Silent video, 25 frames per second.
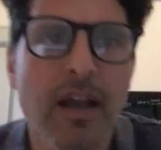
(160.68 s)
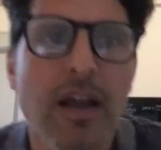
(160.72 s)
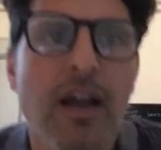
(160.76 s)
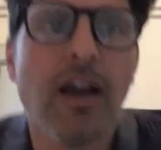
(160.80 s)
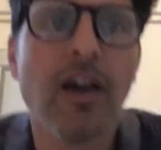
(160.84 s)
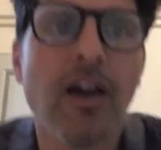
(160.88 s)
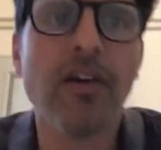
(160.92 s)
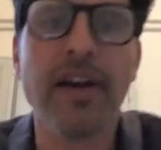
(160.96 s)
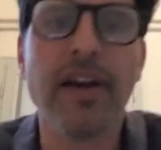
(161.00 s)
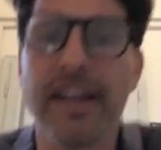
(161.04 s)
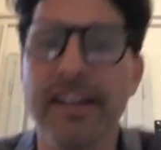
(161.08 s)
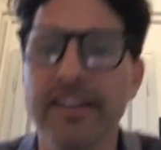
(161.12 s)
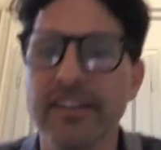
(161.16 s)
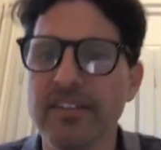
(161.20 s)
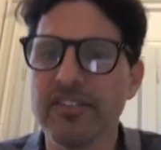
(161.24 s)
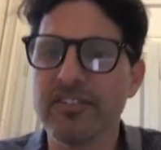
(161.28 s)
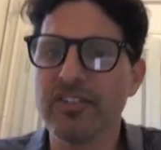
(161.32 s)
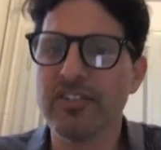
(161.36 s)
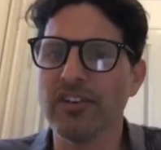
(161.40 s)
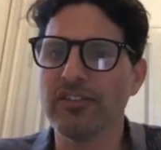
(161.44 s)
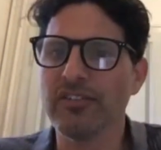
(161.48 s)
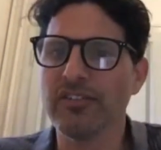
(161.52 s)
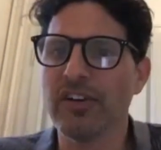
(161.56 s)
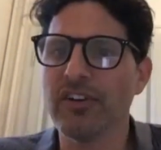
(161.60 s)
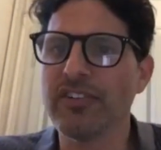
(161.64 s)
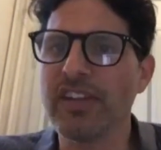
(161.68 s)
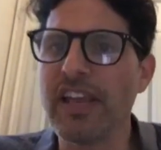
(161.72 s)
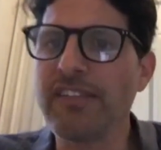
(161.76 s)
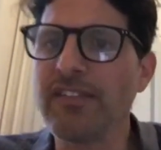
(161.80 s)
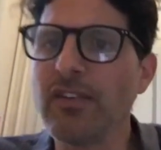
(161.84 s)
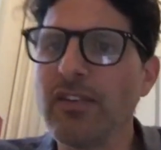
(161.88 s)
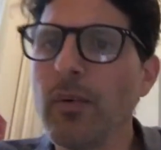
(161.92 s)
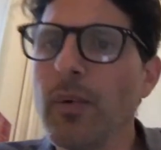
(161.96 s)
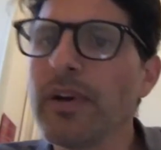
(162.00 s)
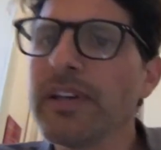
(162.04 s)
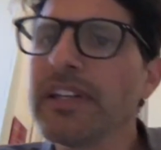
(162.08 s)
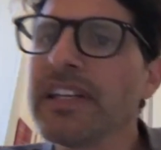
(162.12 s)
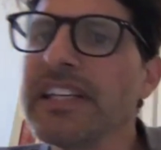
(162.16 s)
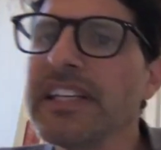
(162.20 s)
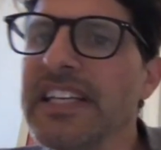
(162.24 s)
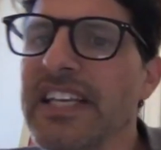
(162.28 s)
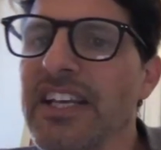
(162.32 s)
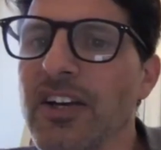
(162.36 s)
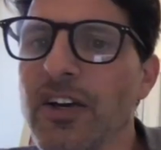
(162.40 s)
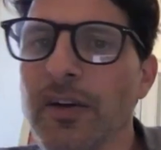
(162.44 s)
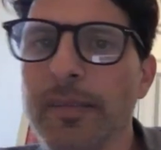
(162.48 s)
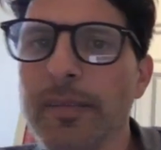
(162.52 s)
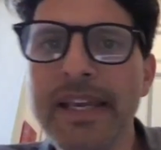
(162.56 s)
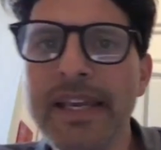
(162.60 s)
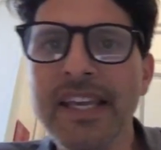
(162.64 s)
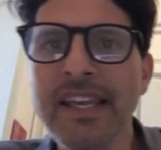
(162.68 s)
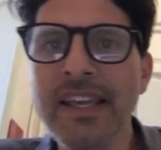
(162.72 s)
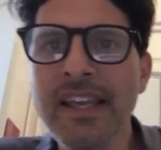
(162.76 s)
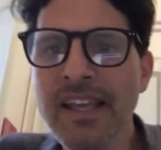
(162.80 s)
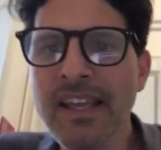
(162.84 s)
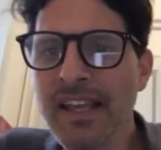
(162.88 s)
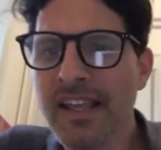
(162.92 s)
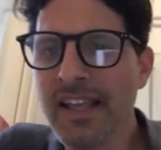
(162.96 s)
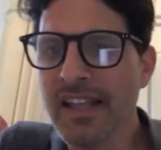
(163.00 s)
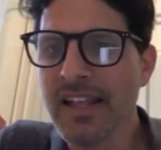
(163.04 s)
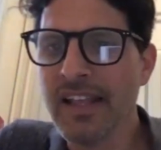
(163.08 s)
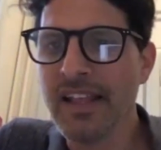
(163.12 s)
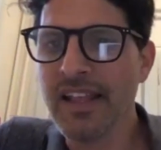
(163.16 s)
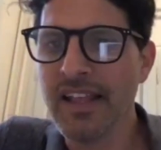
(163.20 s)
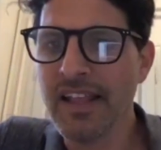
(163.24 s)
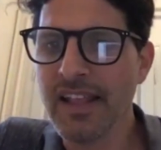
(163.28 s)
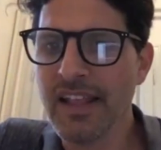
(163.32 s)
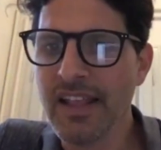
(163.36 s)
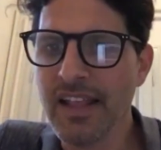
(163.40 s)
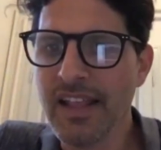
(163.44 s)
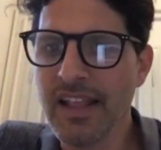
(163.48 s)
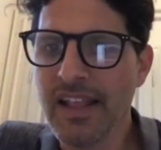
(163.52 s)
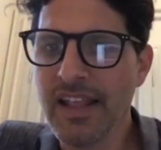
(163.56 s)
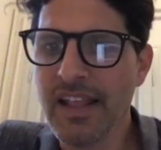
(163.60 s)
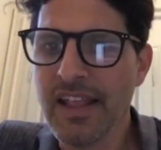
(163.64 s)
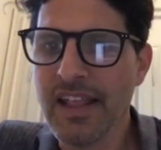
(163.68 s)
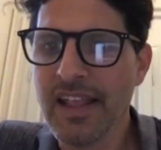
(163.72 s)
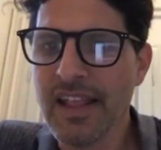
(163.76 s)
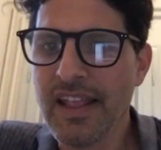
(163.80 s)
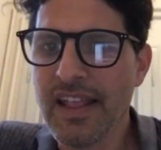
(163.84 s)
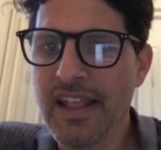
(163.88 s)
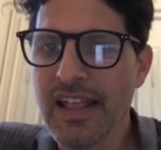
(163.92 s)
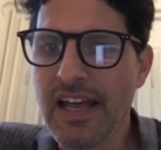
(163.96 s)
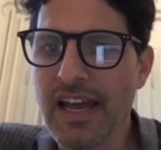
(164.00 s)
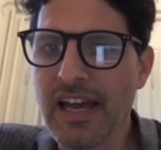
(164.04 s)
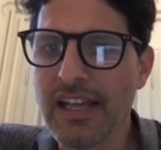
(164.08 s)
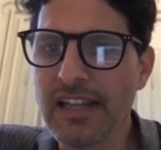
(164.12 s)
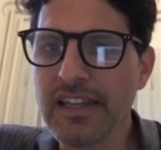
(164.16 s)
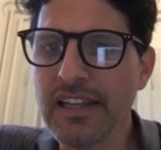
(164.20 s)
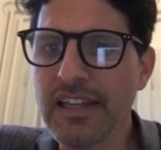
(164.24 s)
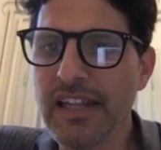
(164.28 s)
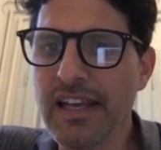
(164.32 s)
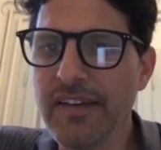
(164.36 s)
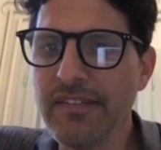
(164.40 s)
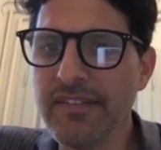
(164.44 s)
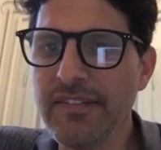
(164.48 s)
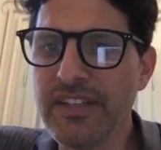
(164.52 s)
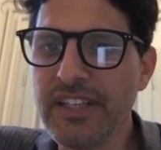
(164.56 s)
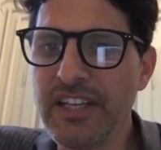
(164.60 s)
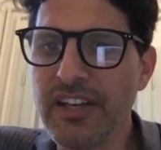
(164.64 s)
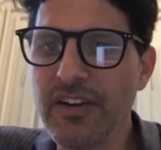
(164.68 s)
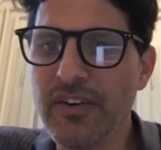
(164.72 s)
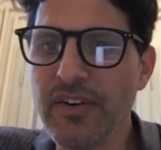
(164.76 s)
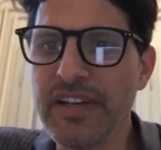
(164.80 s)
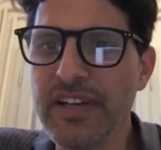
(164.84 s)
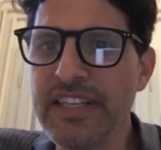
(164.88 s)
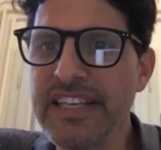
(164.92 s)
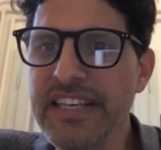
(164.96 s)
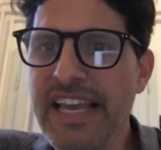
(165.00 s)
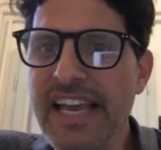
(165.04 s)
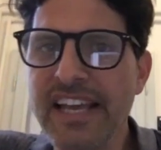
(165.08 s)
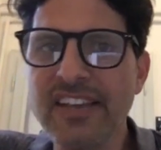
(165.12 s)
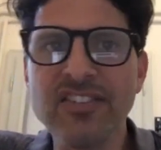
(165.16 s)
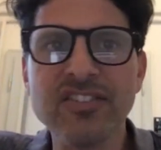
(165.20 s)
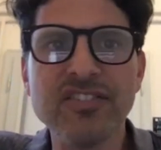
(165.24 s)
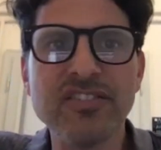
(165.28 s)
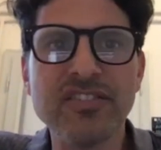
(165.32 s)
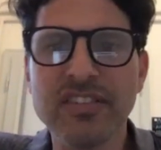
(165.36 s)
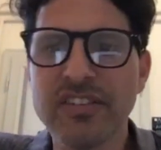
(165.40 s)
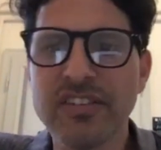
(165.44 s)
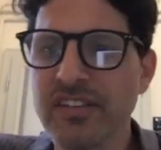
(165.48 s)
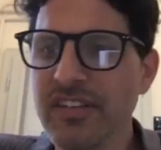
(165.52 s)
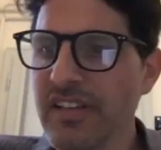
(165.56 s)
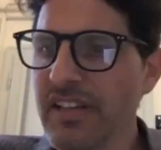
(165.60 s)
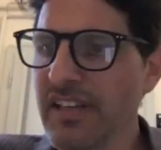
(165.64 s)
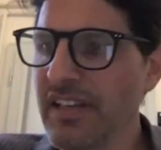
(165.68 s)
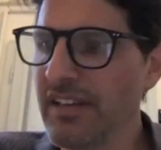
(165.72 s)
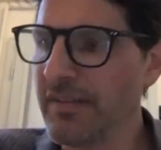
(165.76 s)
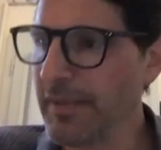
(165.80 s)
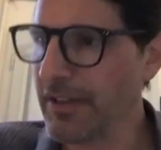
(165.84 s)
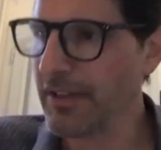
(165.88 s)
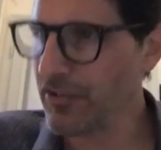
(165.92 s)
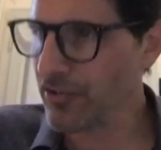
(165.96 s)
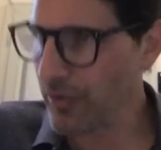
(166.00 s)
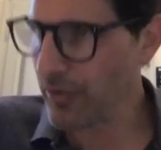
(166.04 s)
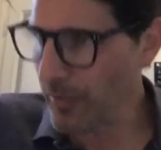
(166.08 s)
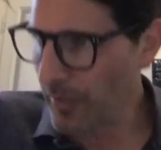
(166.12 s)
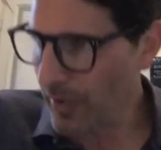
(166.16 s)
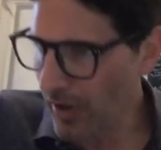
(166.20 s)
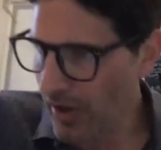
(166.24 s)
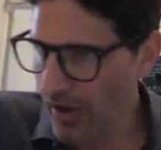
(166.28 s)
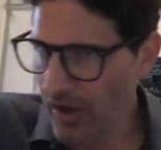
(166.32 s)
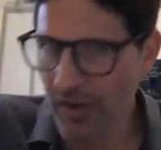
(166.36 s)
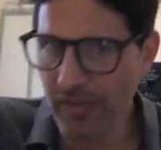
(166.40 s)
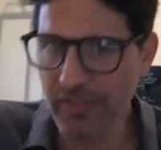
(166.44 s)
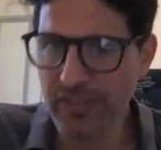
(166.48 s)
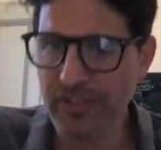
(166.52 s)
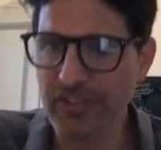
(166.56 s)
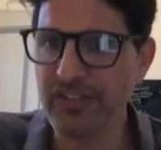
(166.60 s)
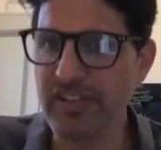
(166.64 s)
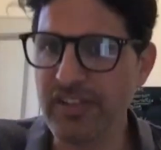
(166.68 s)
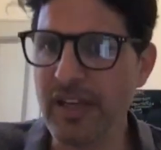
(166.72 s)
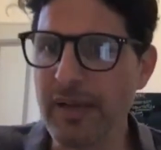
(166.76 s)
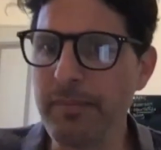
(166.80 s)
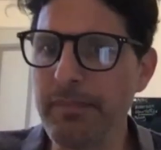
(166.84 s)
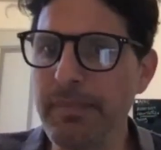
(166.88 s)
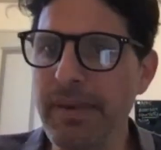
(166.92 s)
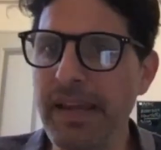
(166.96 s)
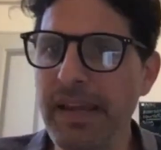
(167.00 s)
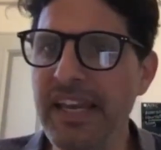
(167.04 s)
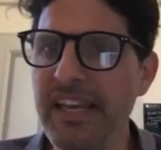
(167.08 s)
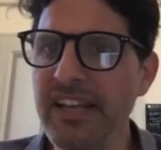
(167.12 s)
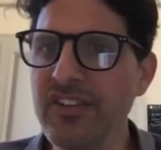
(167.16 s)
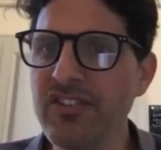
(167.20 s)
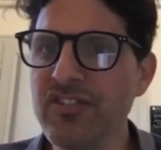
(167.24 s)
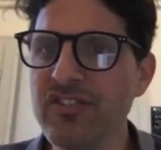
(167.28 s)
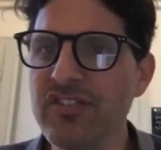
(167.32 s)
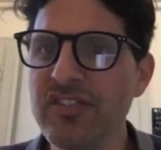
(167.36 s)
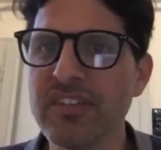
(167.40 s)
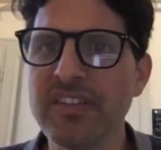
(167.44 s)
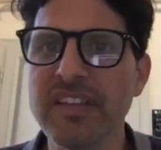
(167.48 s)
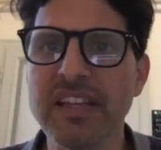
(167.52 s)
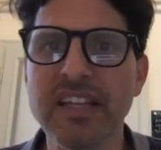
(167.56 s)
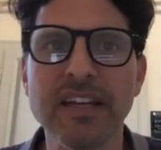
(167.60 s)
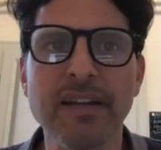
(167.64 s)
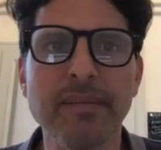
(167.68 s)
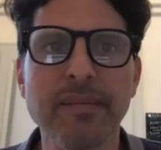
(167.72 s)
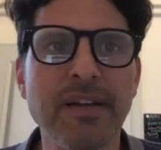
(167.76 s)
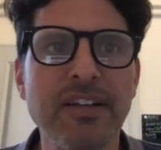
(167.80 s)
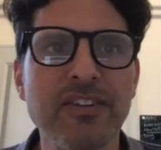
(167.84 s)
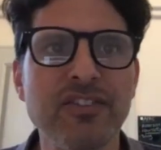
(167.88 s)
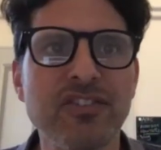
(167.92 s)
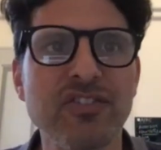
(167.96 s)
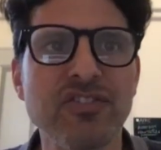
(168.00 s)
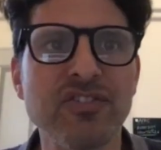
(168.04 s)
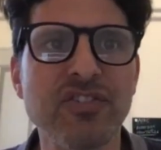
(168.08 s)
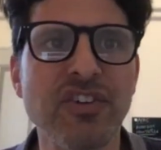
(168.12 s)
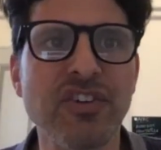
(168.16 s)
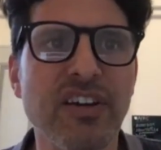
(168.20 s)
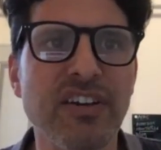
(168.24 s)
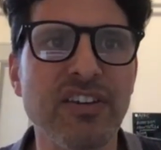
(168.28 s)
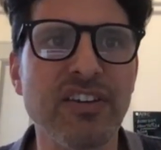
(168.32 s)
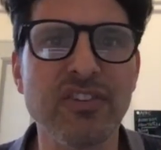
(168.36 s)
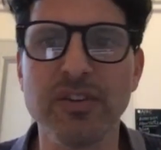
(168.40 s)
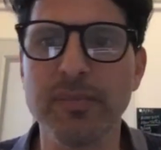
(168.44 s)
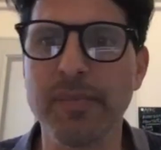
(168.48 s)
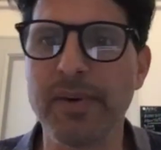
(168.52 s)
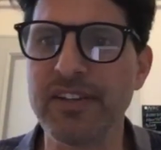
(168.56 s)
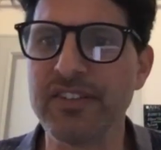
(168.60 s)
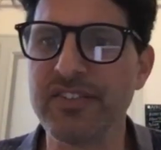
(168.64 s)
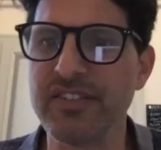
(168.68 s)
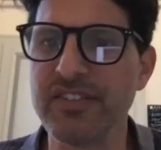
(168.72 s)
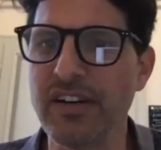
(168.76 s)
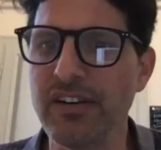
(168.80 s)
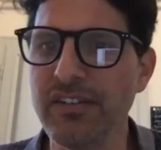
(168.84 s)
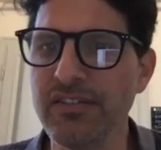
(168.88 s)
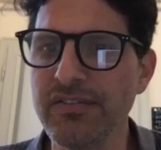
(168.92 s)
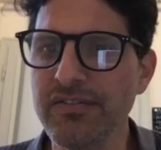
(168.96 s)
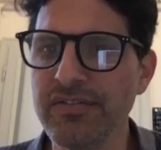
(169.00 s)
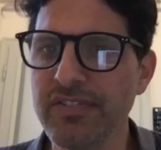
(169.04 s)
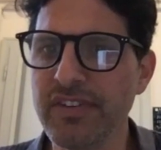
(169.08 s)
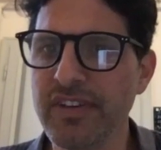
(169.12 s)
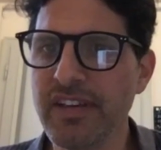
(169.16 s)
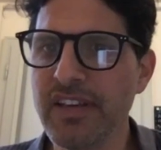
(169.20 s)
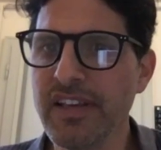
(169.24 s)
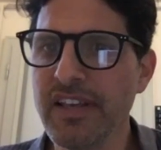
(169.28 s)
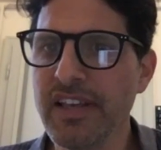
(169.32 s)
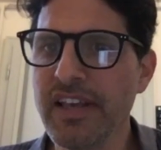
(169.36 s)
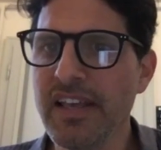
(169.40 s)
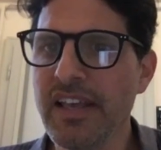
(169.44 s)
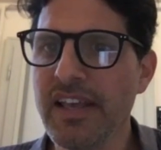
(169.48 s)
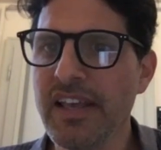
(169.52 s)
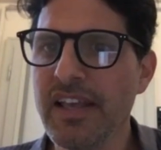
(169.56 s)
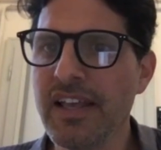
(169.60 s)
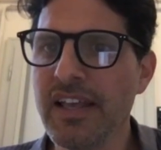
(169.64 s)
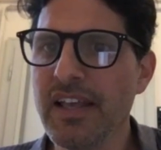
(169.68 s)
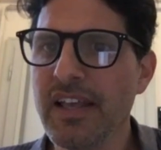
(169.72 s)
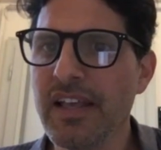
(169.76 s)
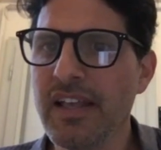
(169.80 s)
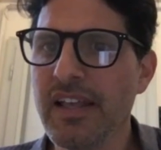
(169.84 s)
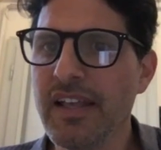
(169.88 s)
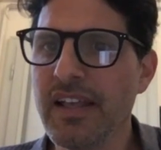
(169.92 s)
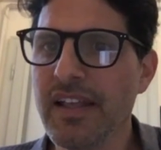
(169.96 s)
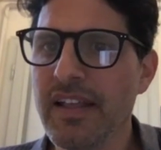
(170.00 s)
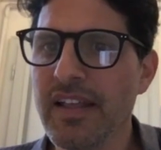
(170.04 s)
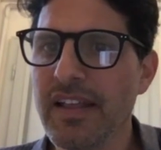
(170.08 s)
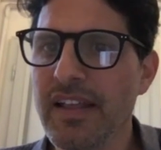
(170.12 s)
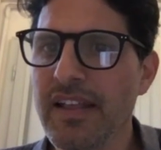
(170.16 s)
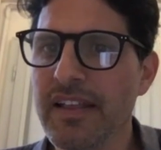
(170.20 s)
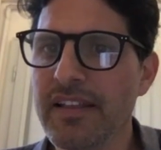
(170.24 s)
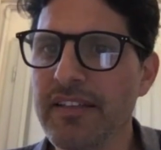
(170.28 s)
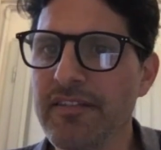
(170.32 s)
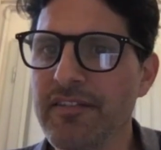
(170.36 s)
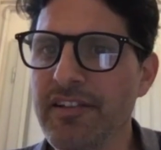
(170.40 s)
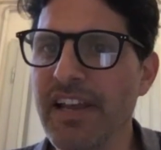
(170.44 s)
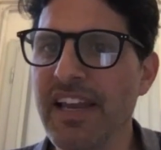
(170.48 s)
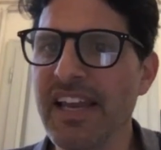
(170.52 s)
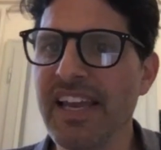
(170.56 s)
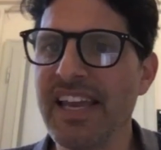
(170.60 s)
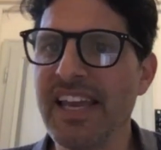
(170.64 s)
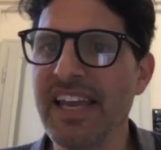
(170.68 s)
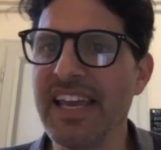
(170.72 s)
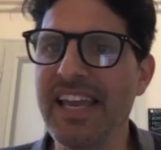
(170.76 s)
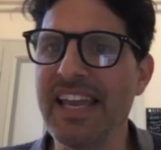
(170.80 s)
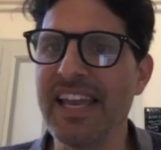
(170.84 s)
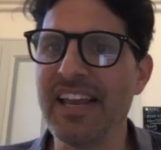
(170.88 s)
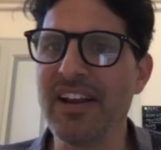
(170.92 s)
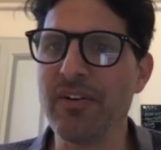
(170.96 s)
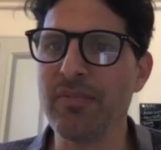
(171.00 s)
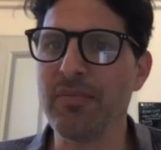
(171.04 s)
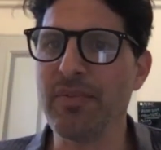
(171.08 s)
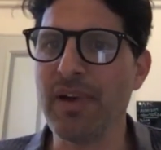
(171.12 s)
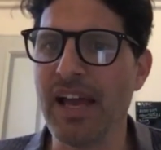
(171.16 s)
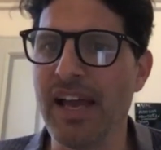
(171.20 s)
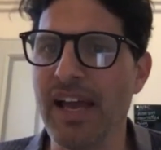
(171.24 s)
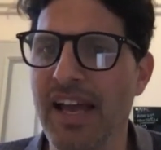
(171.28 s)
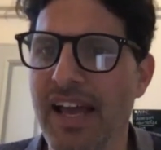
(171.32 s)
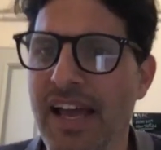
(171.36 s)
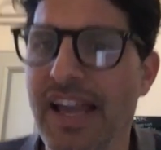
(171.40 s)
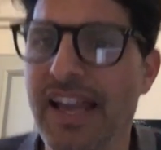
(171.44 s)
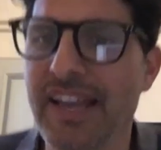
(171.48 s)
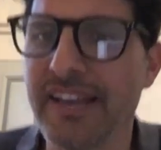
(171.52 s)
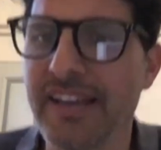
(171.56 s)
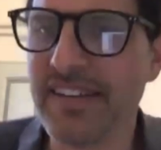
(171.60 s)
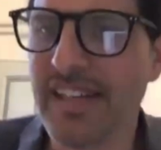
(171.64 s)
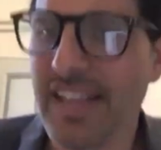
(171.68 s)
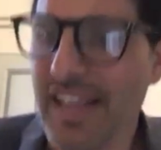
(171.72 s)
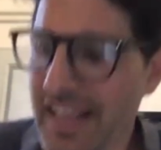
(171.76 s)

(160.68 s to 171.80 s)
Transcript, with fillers: All right, so as long as everyone can hear me, I'd love to hear a yes. Make sure we're all on the same page, that I'm not just talking to myself. Great, all right.